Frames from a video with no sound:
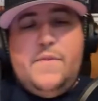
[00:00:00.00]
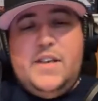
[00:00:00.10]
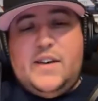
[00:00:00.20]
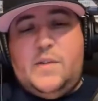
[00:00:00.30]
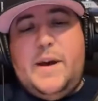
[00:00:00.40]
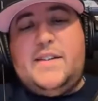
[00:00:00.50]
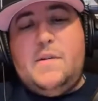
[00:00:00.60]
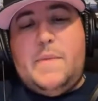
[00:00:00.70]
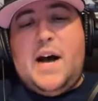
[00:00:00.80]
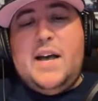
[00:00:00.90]
expect to
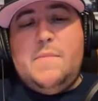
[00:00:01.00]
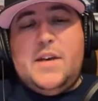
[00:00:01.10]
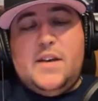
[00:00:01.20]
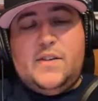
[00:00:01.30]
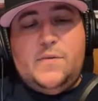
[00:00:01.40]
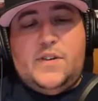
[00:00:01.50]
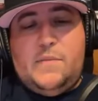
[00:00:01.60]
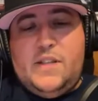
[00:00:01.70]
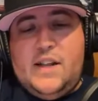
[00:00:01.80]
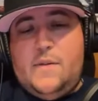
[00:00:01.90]
buy because it was
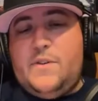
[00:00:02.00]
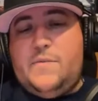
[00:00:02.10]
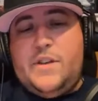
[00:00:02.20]
something that I wasn't really